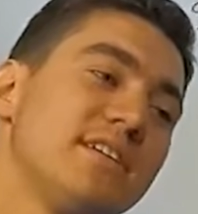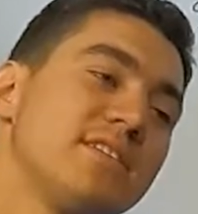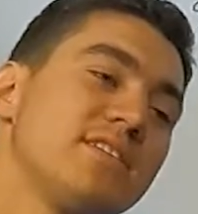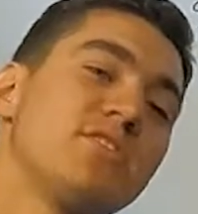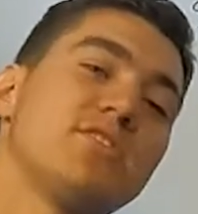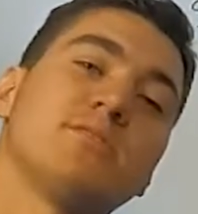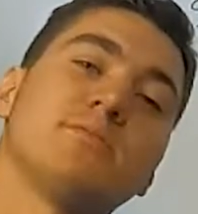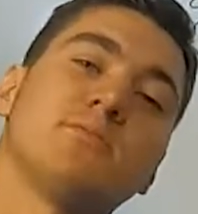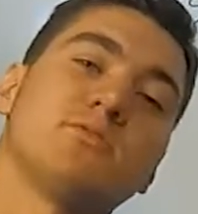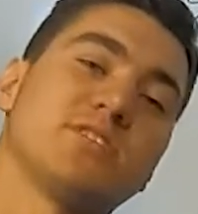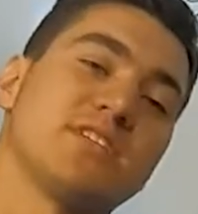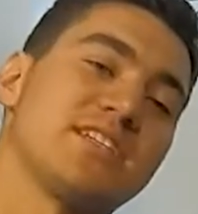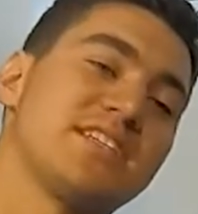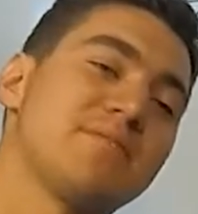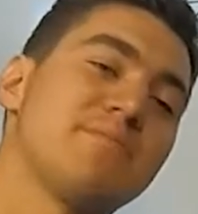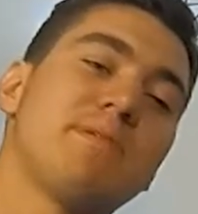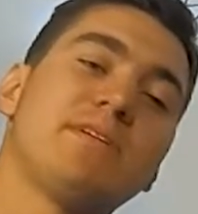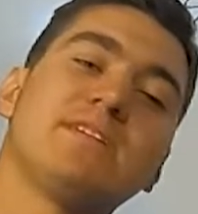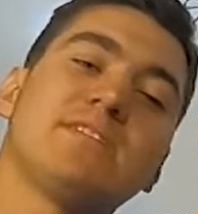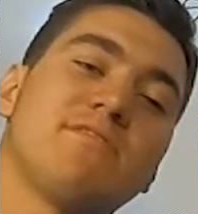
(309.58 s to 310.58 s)
they're the most
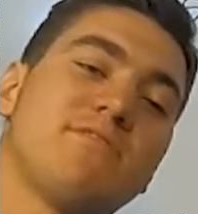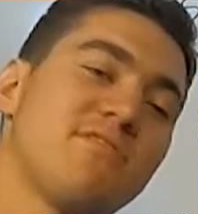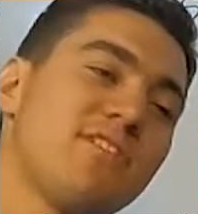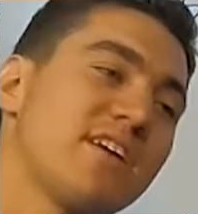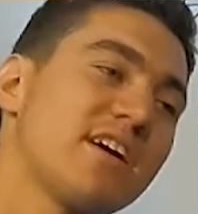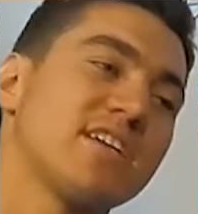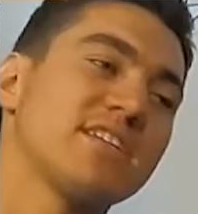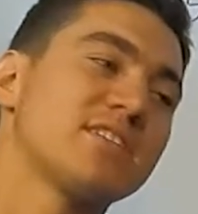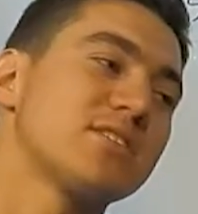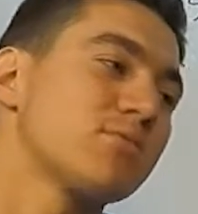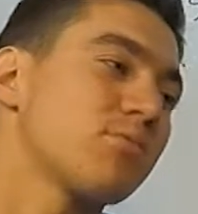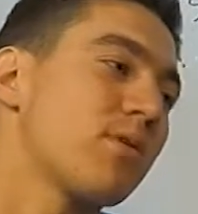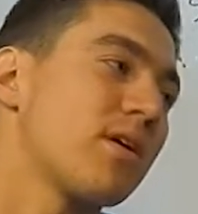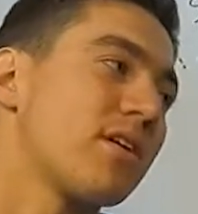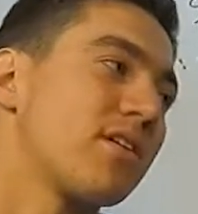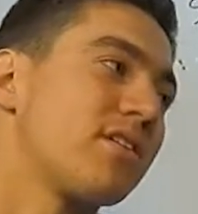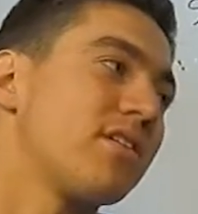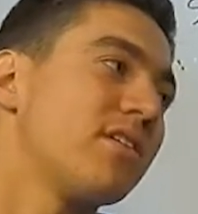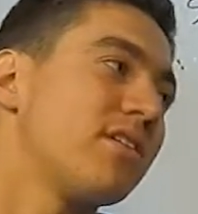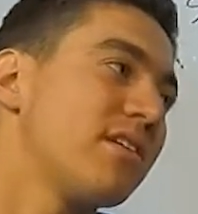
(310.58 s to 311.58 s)
expensive thing, I
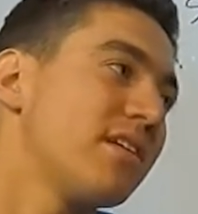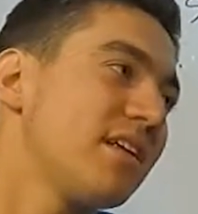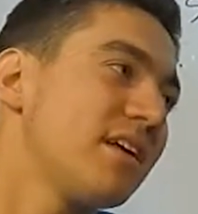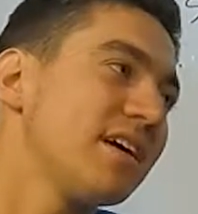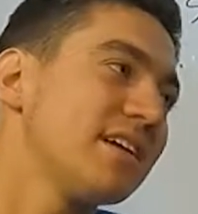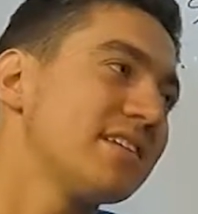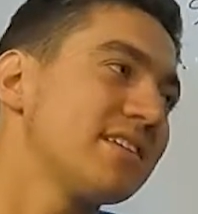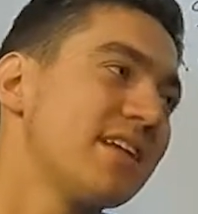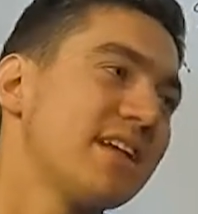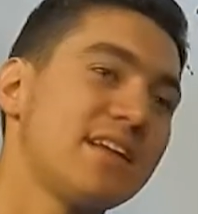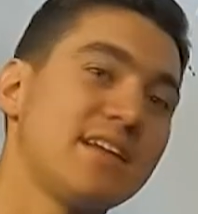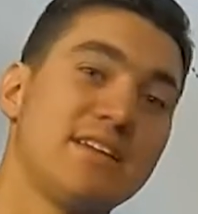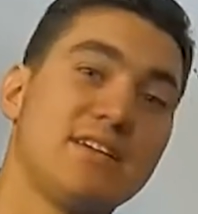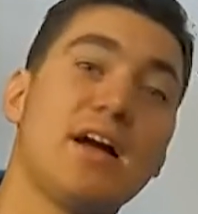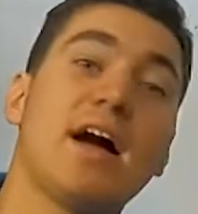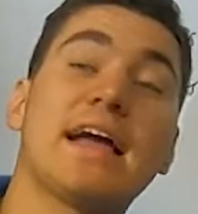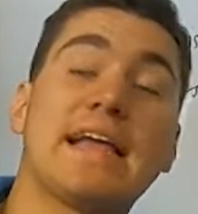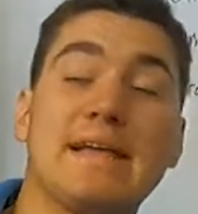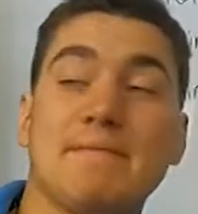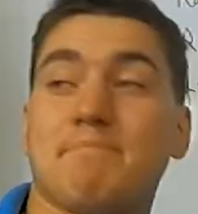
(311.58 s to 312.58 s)
swear. Like, and you
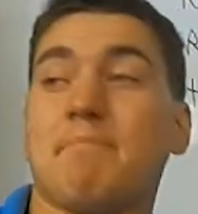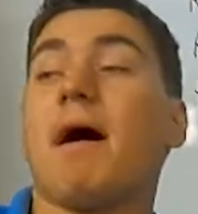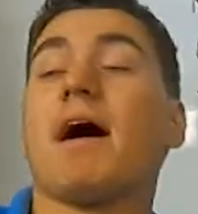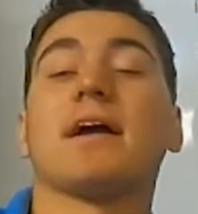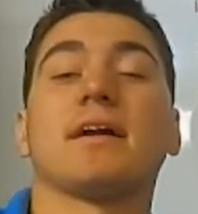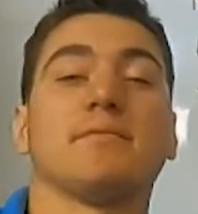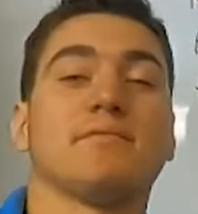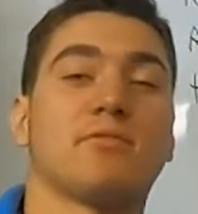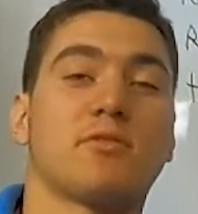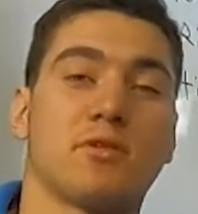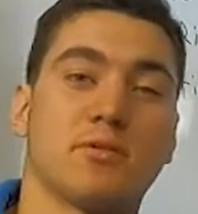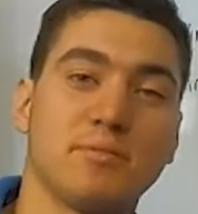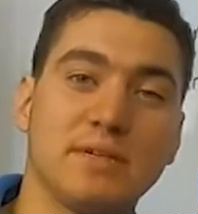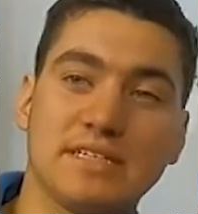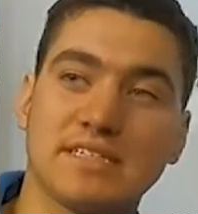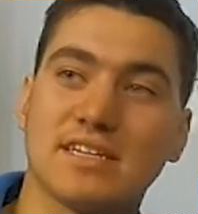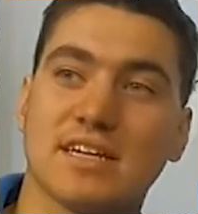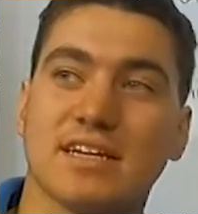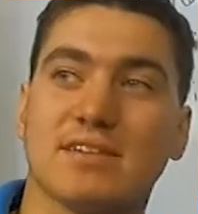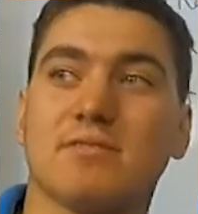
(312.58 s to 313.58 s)
gotta keep buying them for them.
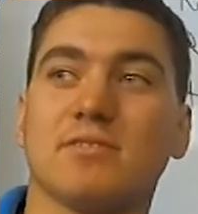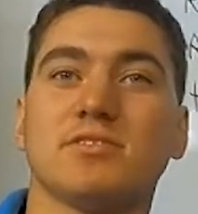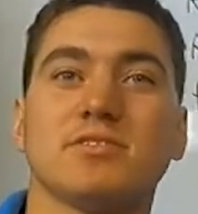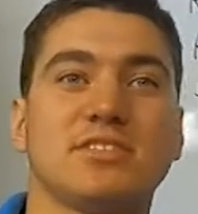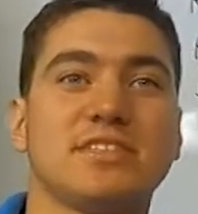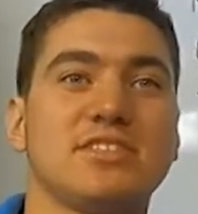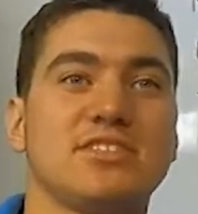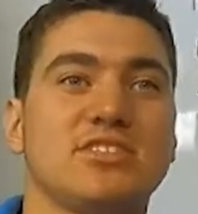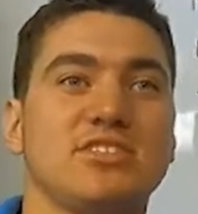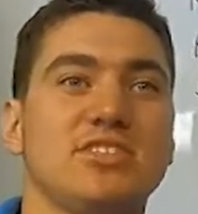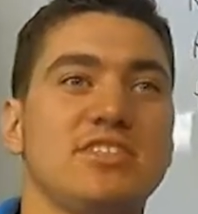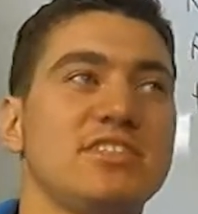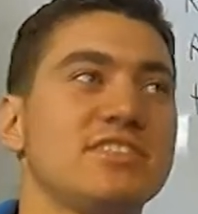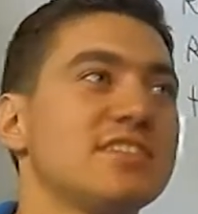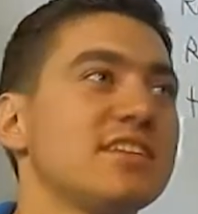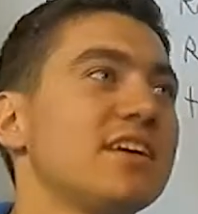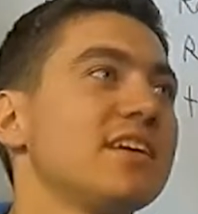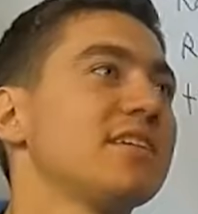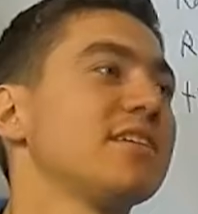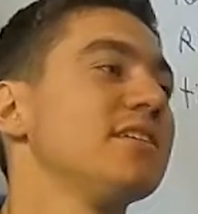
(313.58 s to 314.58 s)
It's like one of those things.
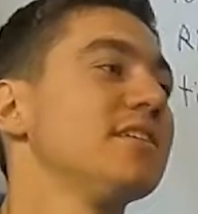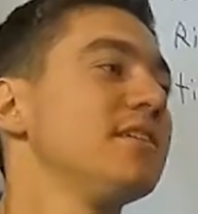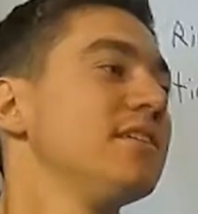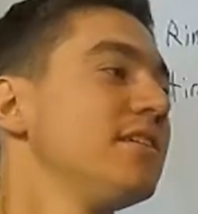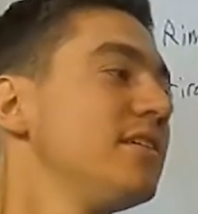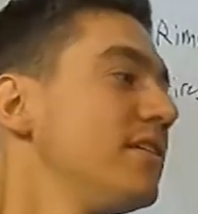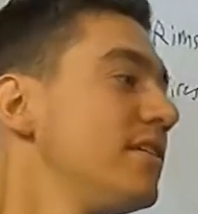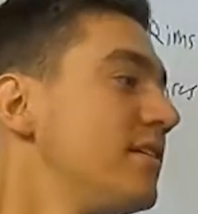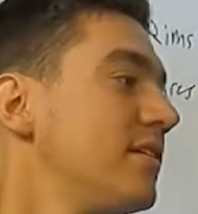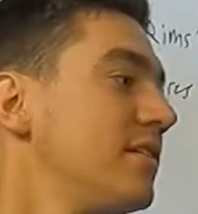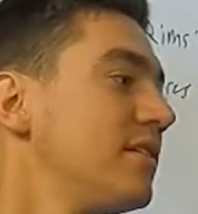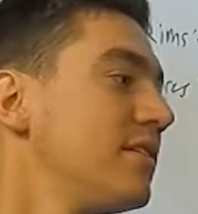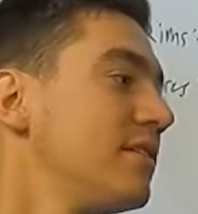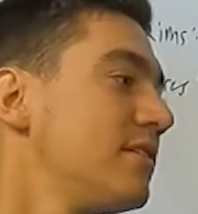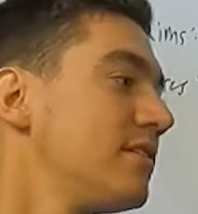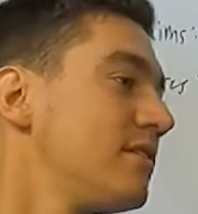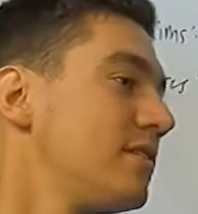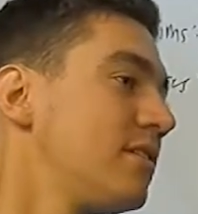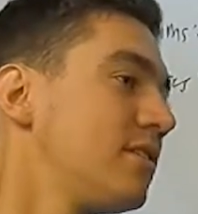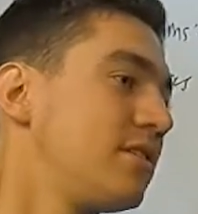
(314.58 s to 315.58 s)
It's like
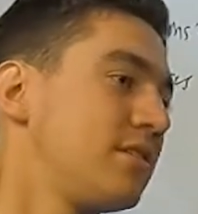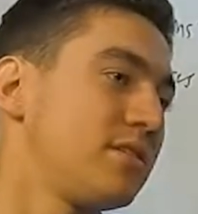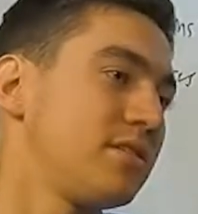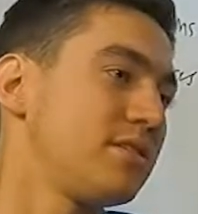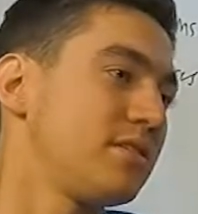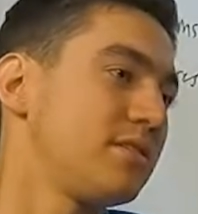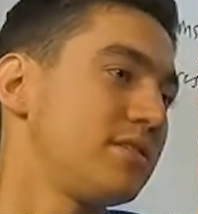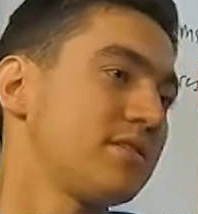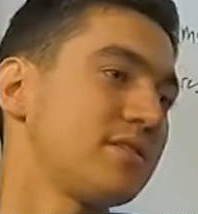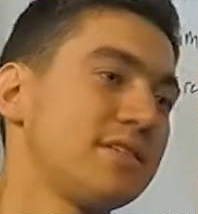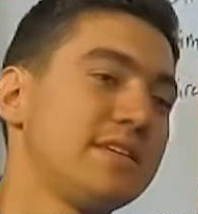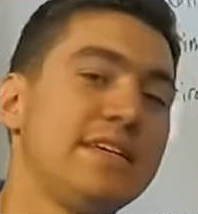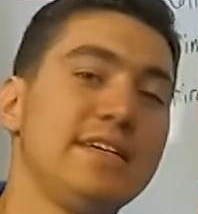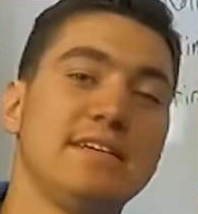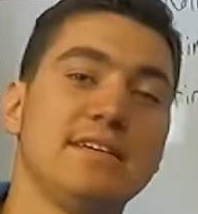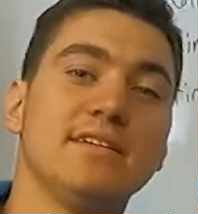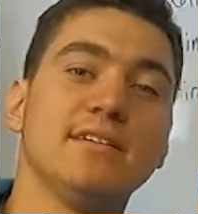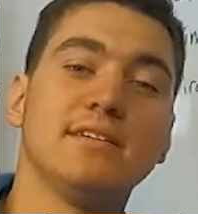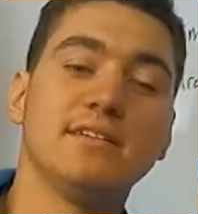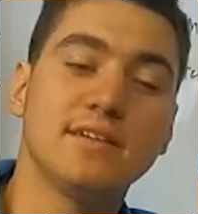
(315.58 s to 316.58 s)
it's a
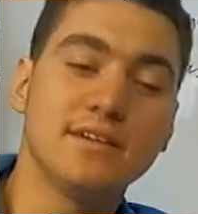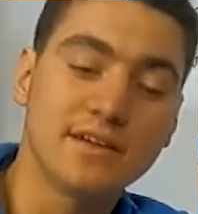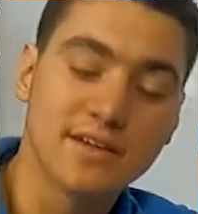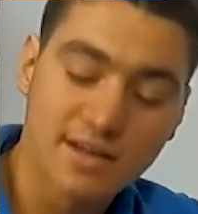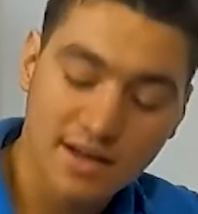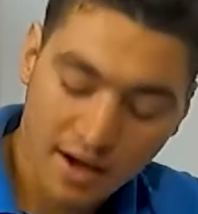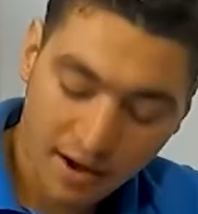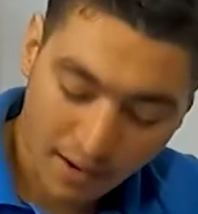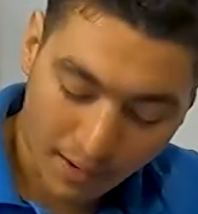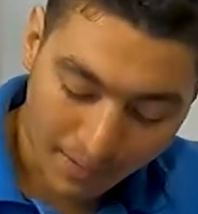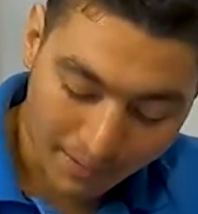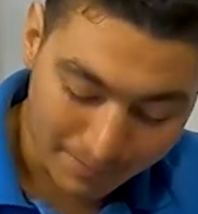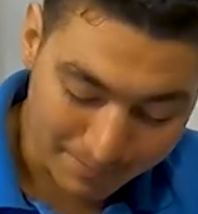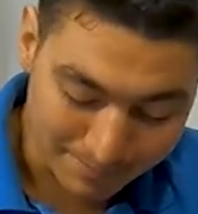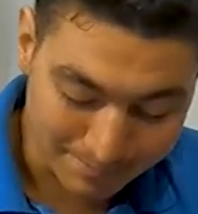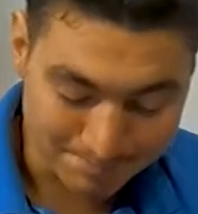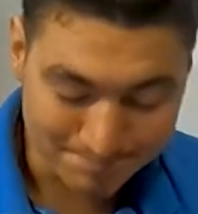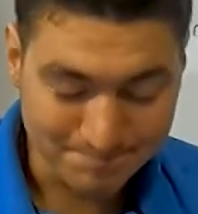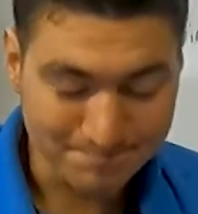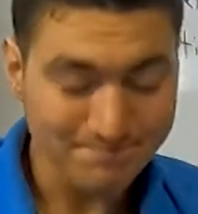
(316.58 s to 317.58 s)
need.
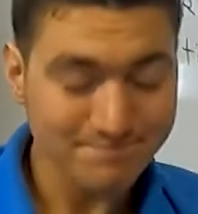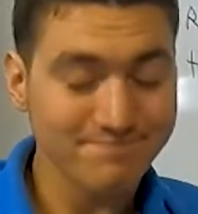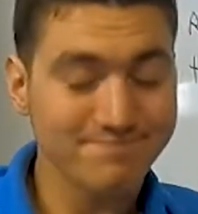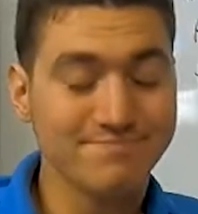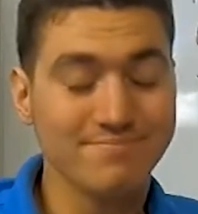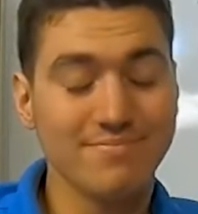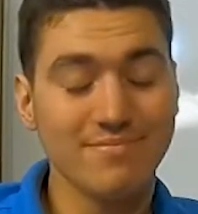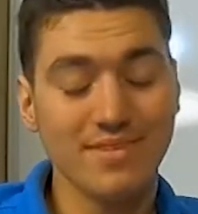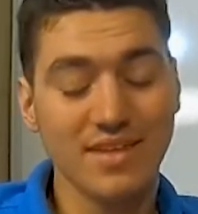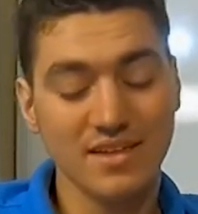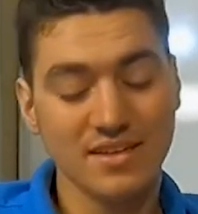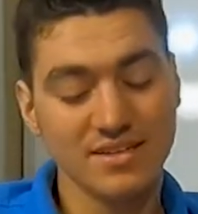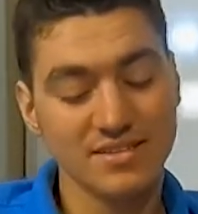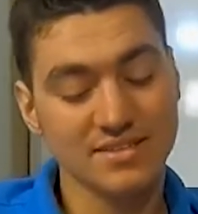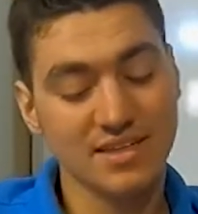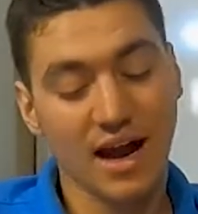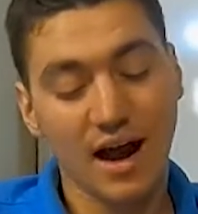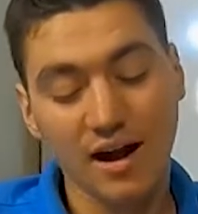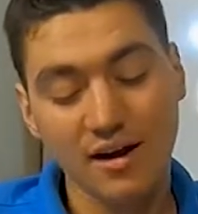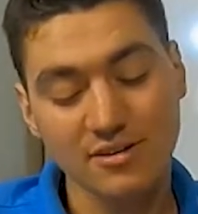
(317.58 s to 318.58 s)

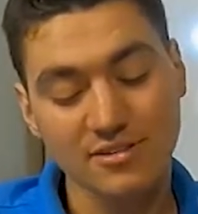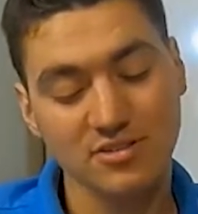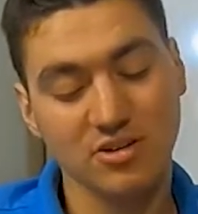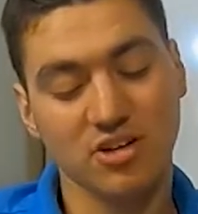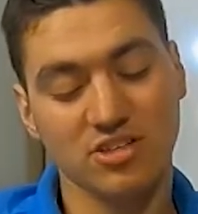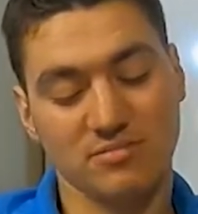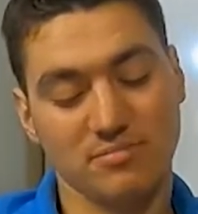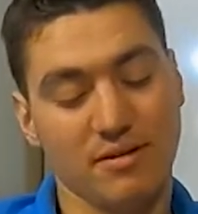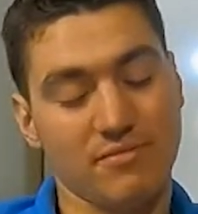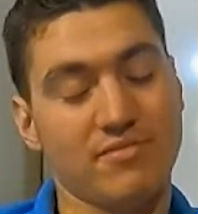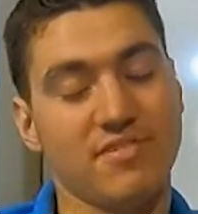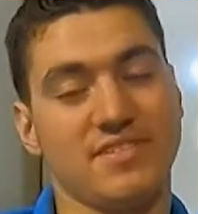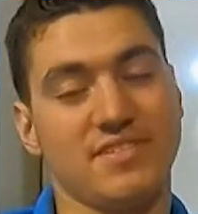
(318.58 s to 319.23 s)
Tires cost me about